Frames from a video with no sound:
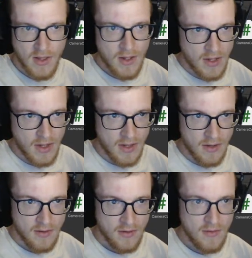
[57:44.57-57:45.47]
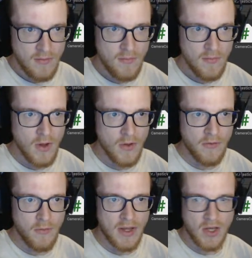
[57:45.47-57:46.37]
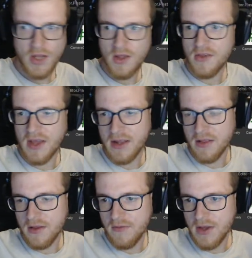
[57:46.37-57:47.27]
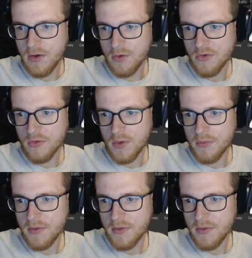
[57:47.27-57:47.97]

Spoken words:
And, oh, never mind. She is getting the TV Ghost script.